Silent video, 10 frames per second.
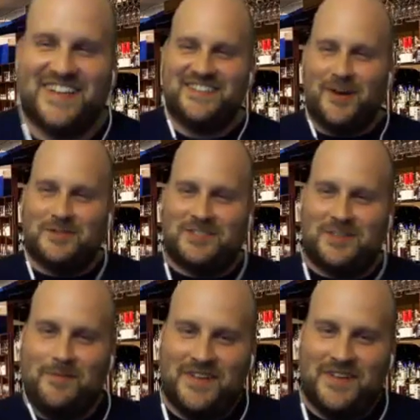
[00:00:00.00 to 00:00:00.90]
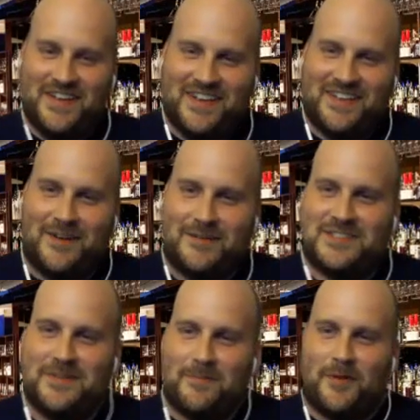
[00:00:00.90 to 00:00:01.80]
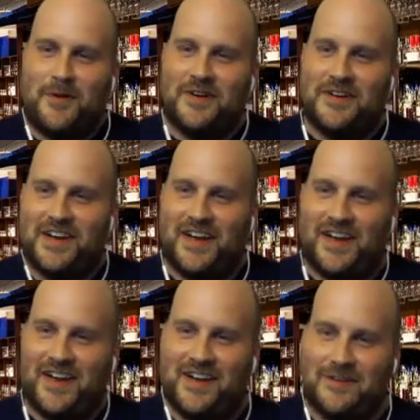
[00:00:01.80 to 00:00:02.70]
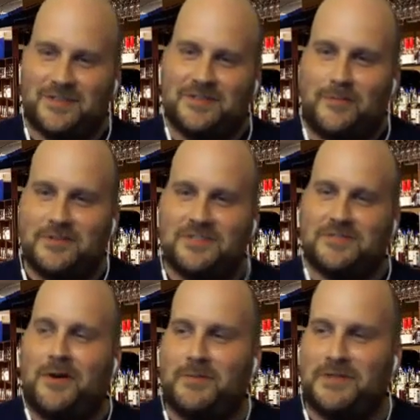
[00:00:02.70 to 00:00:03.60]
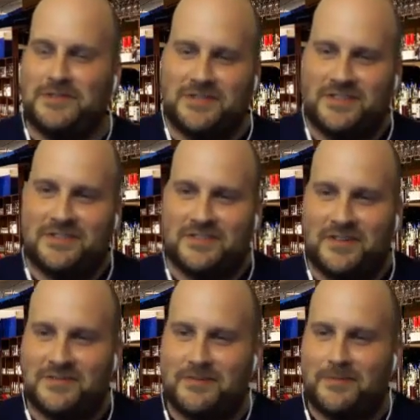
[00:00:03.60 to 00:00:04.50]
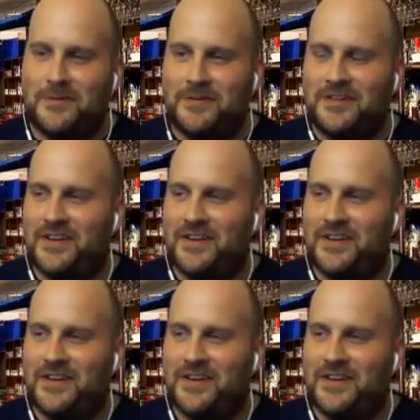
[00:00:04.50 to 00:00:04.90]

don't su- don't support or support small businesses. Don't support